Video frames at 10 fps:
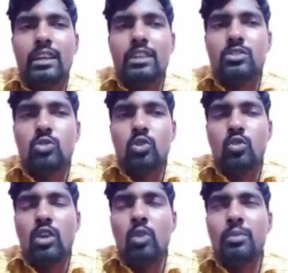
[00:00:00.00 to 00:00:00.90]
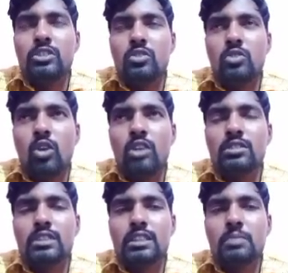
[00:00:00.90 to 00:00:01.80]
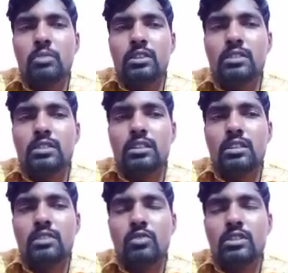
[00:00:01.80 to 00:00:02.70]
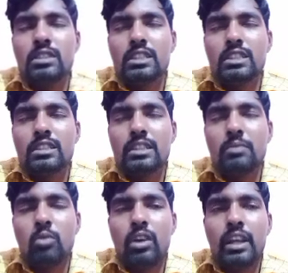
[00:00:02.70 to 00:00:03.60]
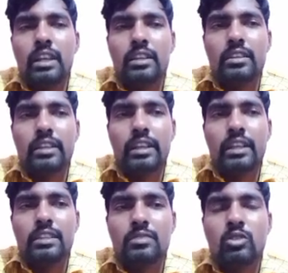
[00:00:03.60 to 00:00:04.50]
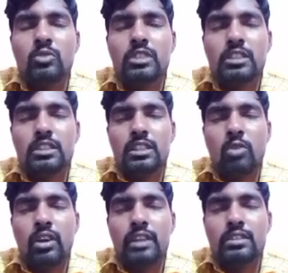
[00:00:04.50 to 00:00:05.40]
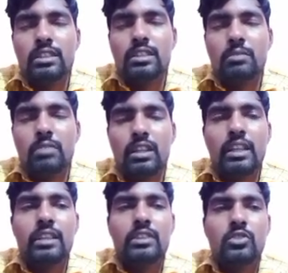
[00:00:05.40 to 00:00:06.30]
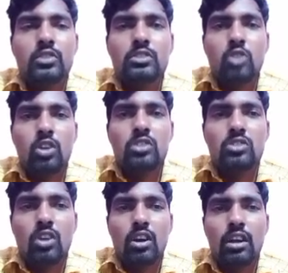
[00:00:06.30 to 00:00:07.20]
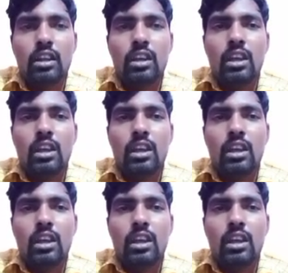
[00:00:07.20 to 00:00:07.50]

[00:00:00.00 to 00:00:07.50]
So how much of the loss? 163.8, 163.6 billion US dollars or